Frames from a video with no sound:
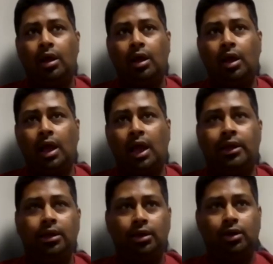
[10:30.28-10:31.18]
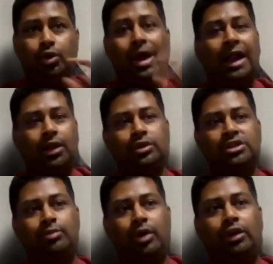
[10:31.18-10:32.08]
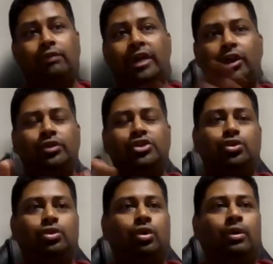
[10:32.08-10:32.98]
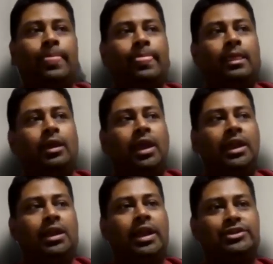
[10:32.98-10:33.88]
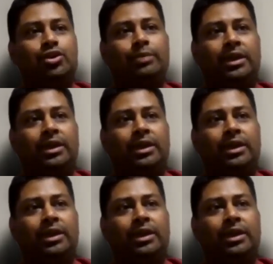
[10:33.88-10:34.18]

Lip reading: And to add to this point of where you wish to go, in an SOP,